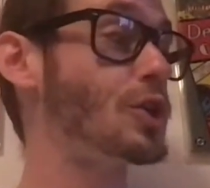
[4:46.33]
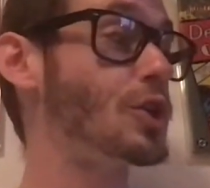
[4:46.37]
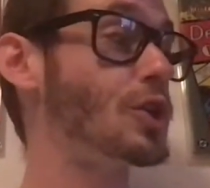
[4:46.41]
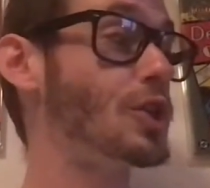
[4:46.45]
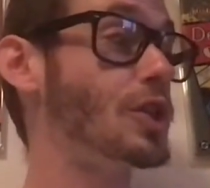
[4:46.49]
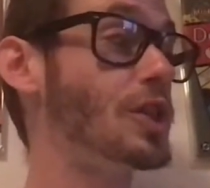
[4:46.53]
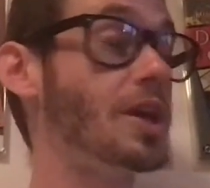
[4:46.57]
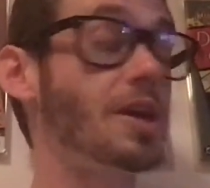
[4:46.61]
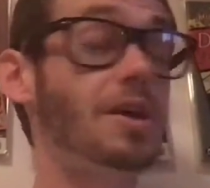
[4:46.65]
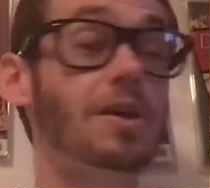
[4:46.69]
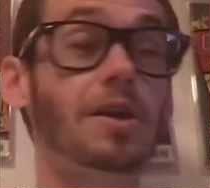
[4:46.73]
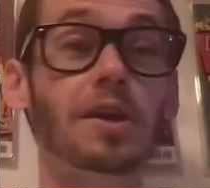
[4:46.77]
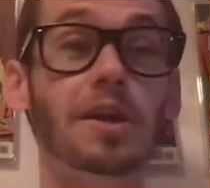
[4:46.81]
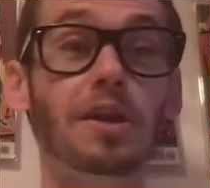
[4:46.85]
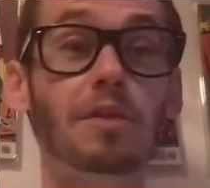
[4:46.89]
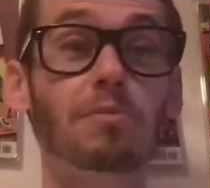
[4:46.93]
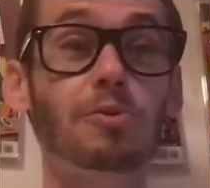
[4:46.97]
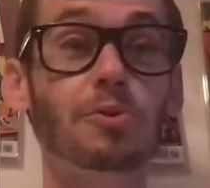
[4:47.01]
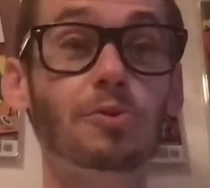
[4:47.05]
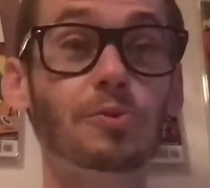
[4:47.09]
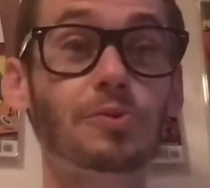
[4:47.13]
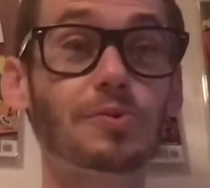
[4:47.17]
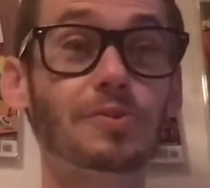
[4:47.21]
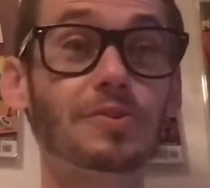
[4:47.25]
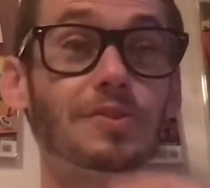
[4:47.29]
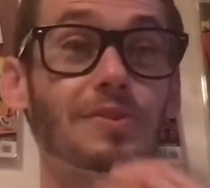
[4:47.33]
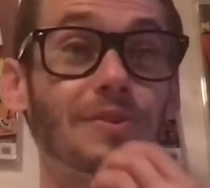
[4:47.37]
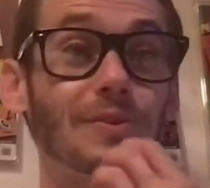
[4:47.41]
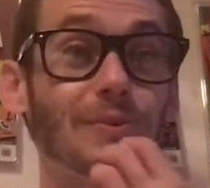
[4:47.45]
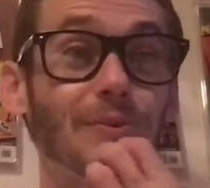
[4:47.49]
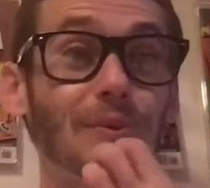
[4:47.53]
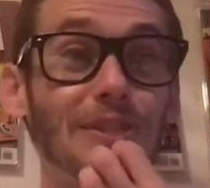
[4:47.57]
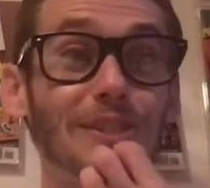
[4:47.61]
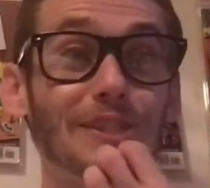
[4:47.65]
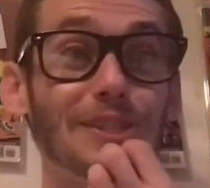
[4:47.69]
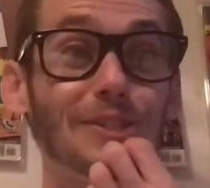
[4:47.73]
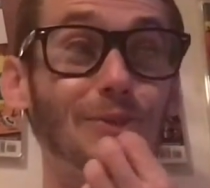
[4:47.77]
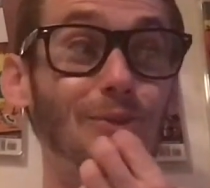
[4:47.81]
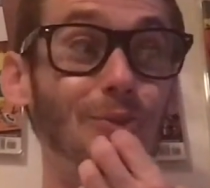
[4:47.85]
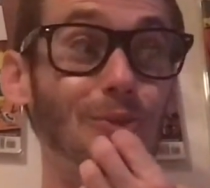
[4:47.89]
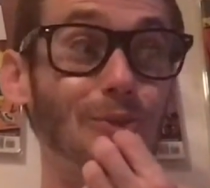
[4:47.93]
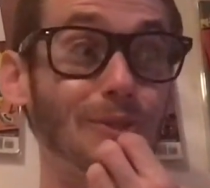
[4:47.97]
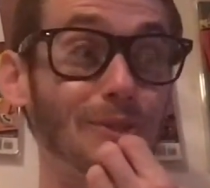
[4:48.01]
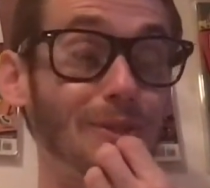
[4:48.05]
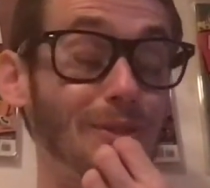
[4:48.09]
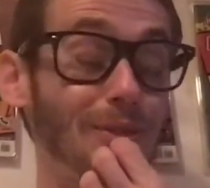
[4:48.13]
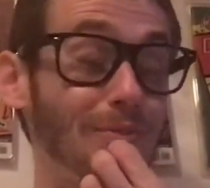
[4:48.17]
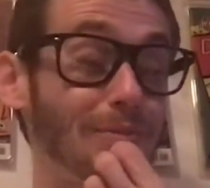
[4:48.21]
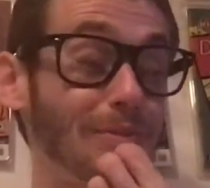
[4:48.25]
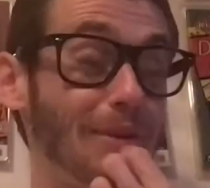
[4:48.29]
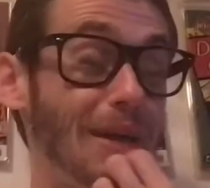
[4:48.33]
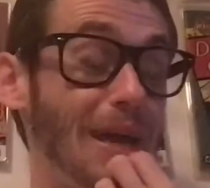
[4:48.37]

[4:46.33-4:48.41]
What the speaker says: The Unkillables, which is awesome.